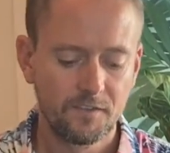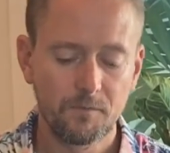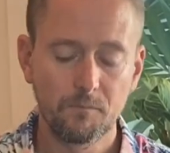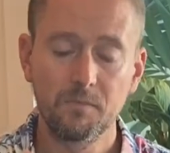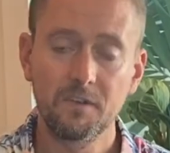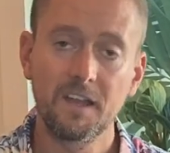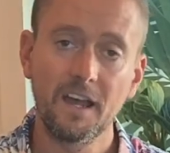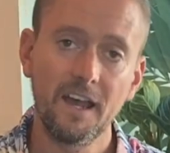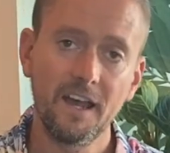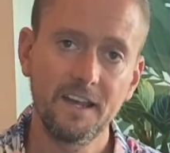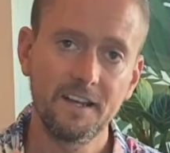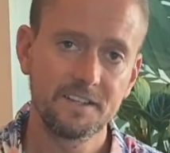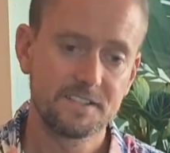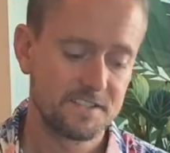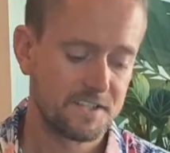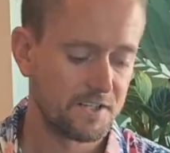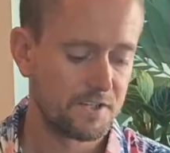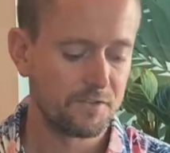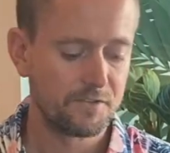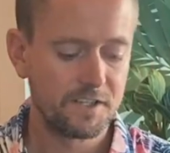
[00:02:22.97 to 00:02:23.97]
The
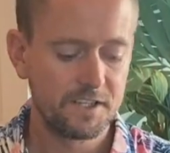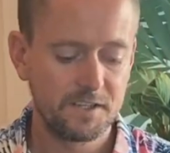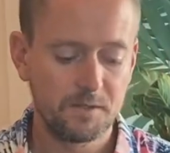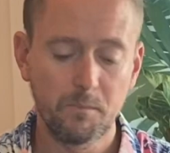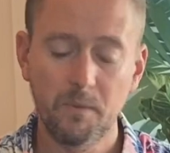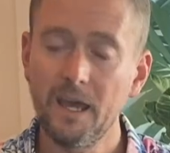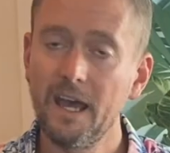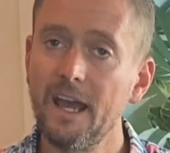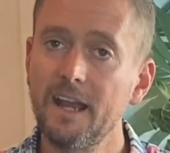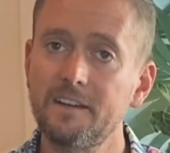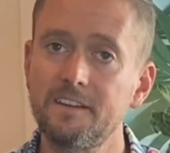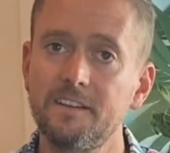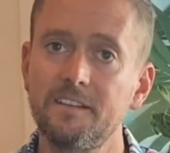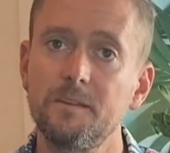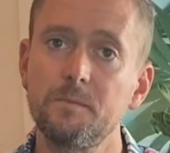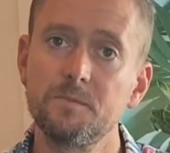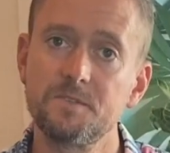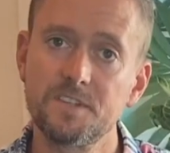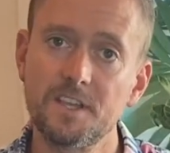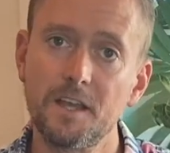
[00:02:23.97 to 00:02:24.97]
guide is going to read the back
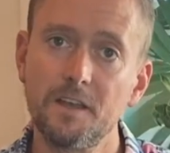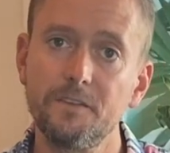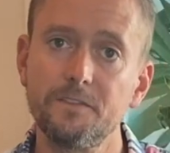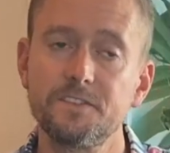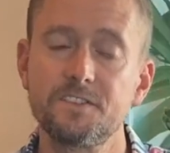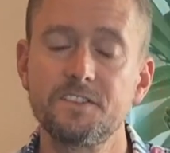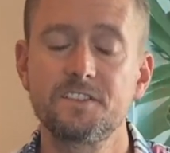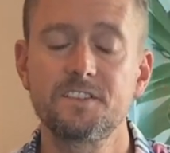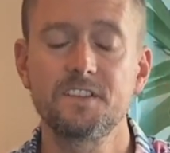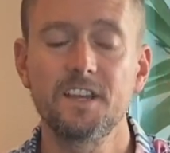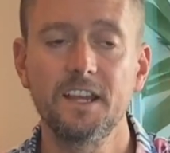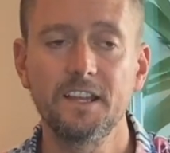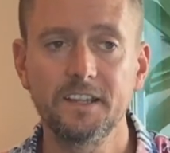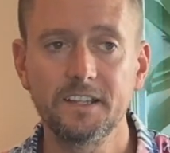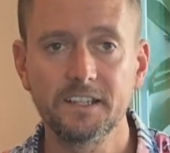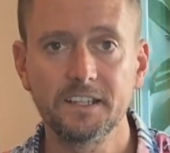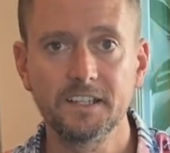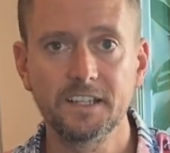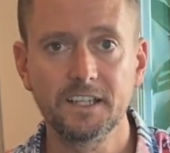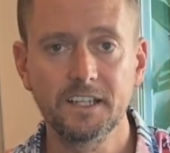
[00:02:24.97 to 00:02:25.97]
to themselves
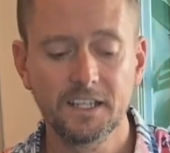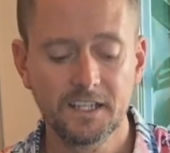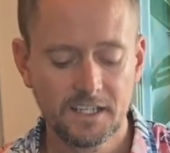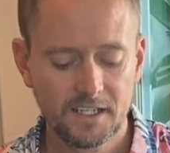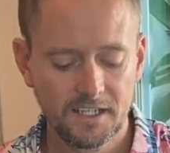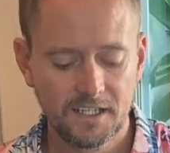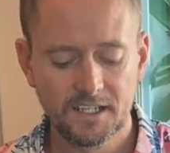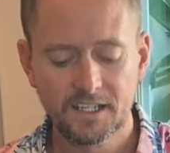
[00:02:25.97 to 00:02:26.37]
silently